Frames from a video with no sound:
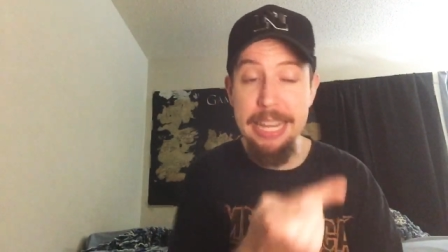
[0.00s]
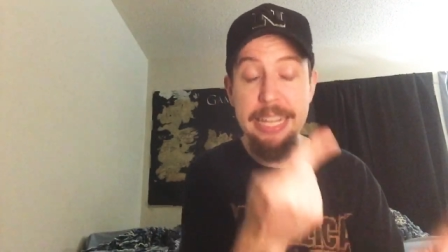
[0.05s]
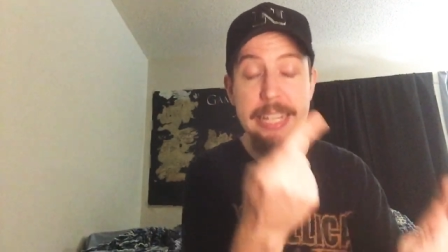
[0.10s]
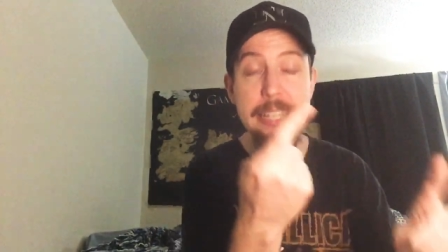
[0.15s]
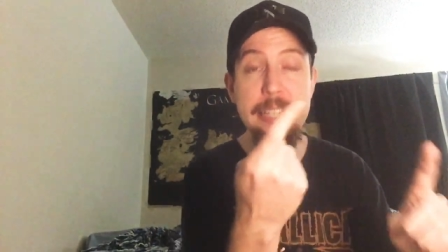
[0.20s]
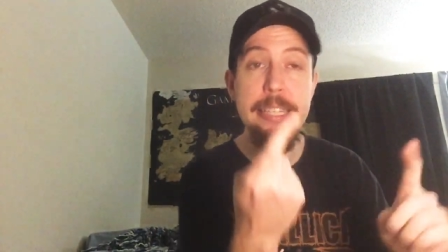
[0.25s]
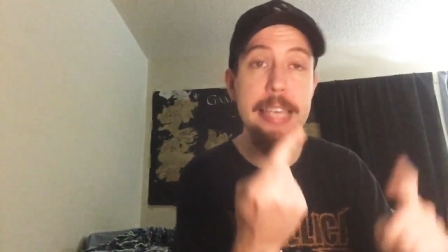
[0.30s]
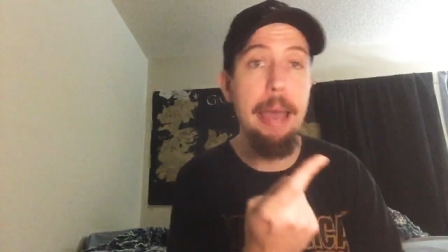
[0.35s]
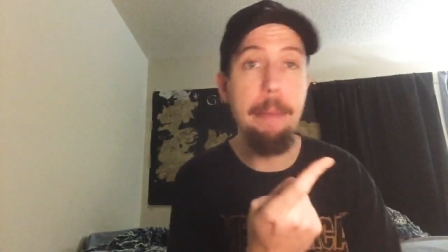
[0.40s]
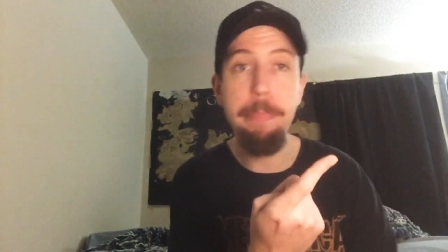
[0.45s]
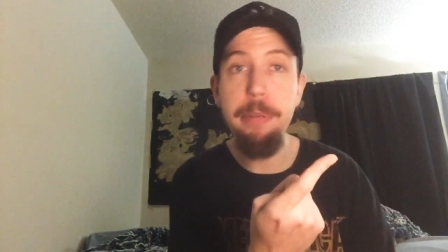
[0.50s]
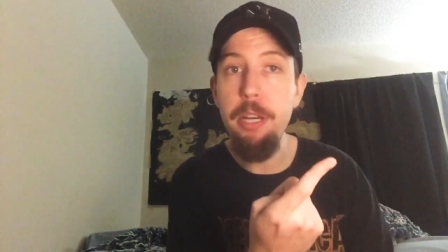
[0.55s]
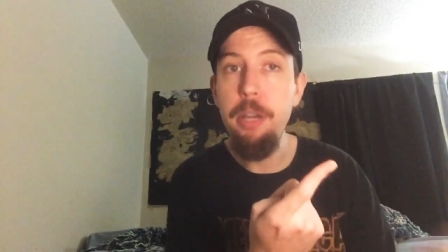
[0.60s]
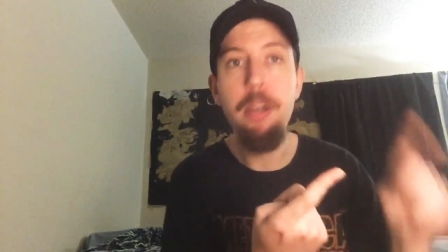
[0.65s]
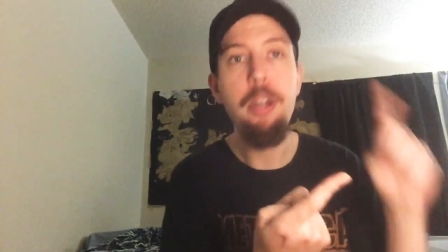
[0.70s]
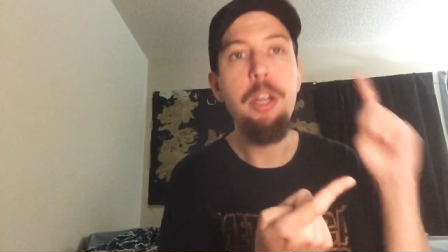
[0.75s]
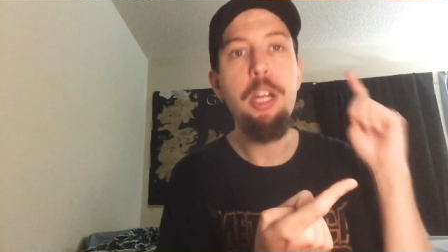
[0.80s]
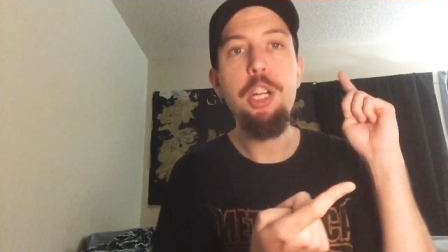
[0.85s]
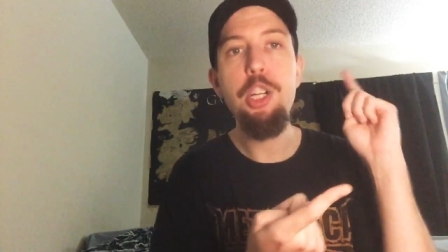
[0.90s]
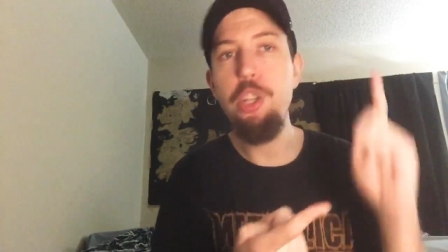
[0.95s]
accept
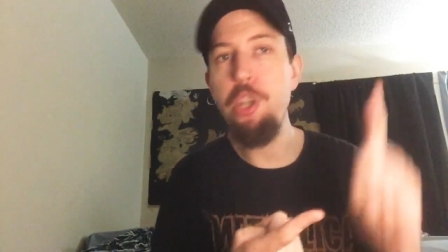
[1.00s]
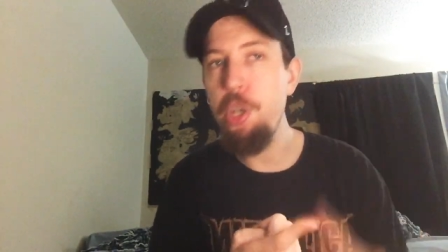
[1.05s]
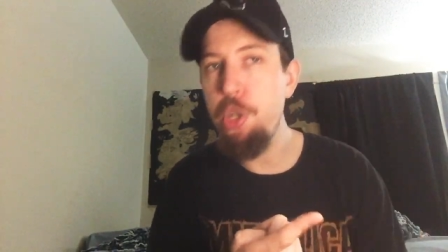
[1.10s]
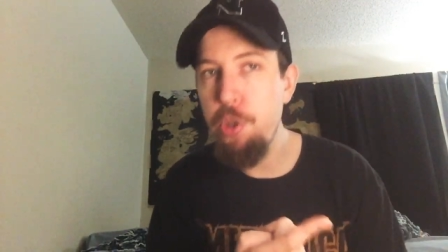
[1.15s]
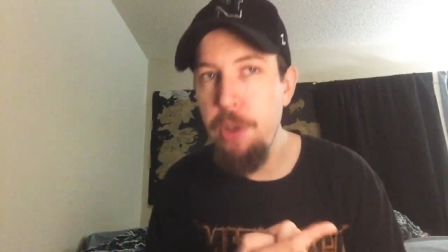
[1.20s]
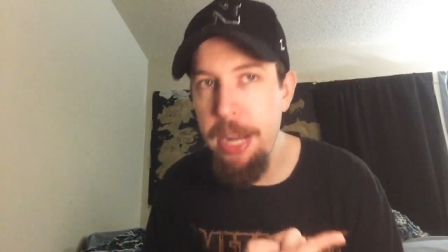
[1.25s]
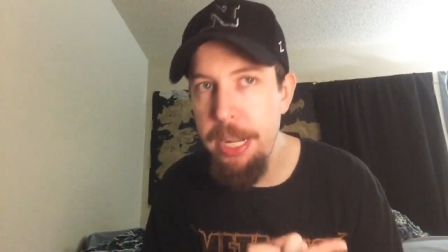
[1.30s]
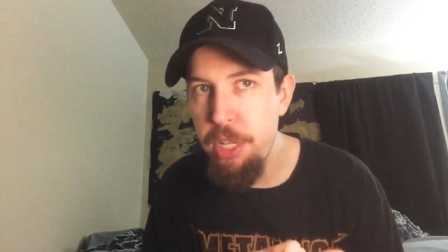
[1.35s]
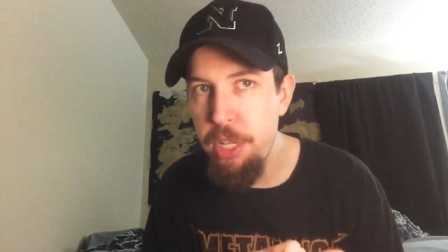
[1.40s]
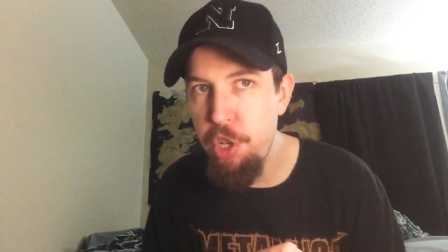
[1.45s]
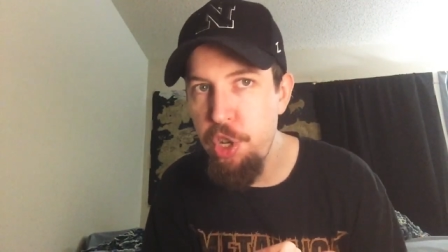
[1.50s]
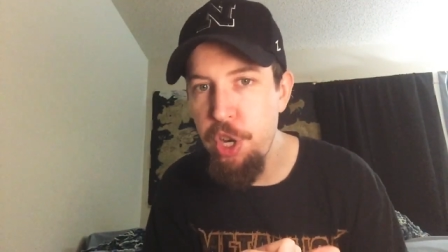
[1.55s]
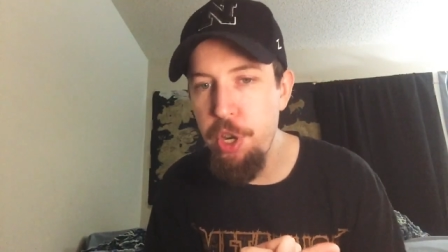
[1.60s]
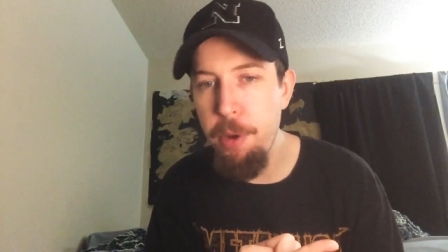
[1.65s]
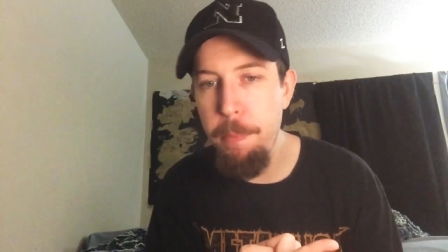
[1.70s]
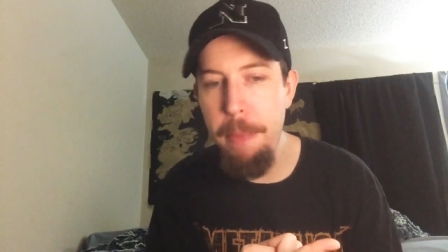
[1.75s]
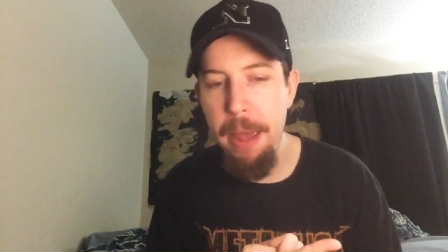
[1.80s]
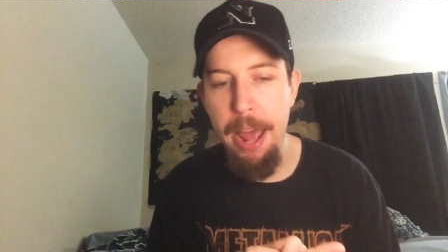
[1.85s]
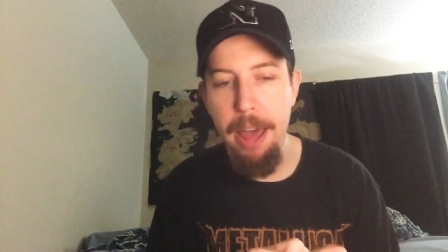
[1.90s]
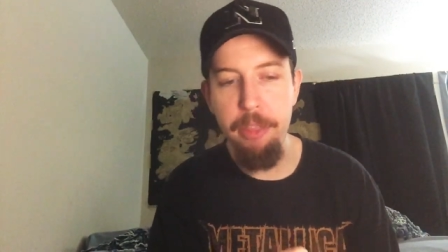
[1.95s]
your
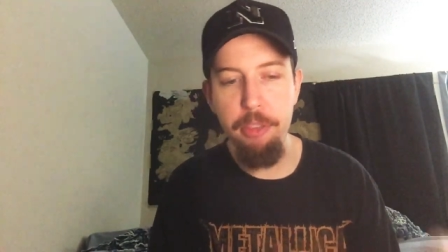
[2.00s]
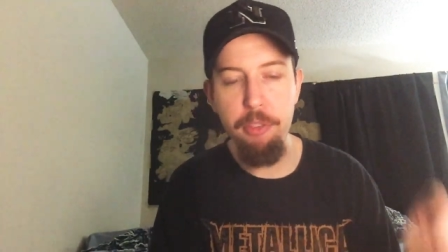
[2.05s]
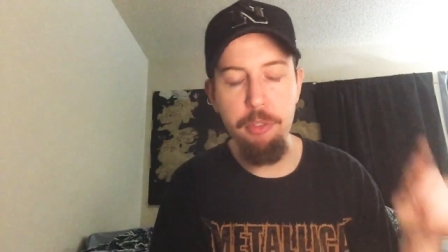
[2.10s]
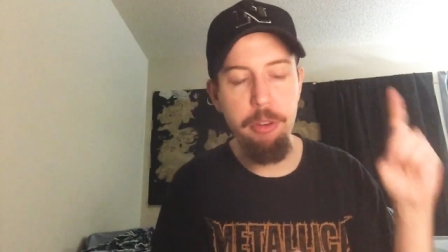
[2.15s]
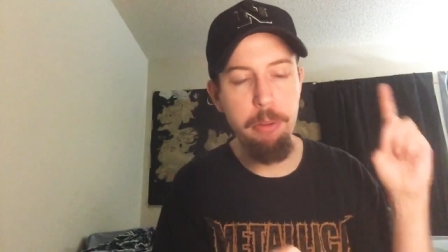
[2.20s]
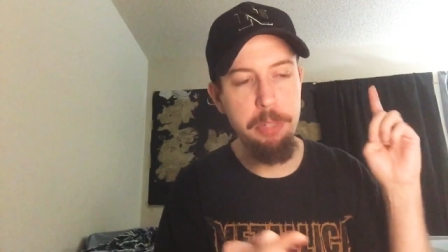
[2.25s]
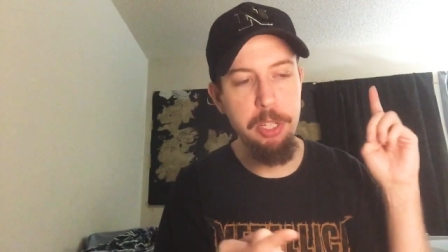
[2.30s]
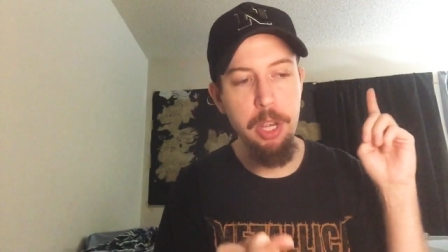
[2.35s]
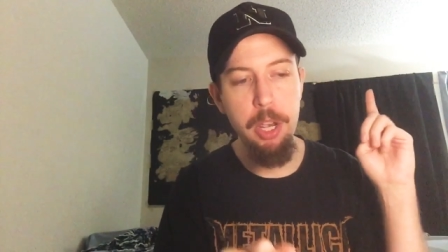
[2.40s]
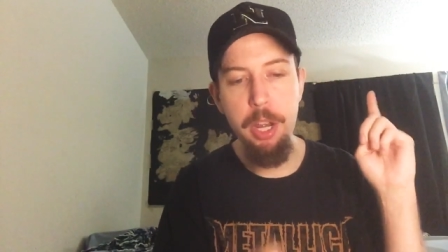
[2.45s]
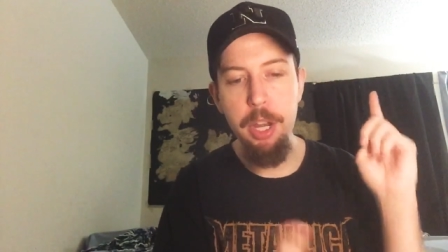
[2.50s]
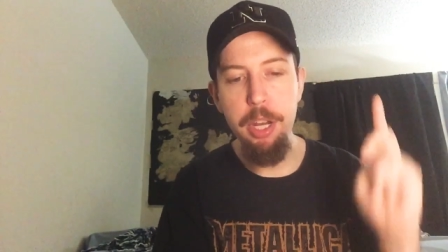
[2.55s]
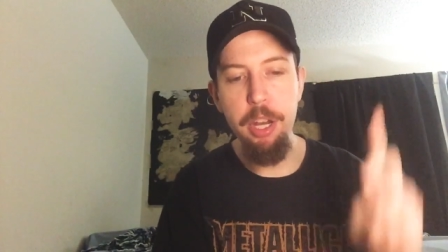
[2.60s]
transgender bathrooms,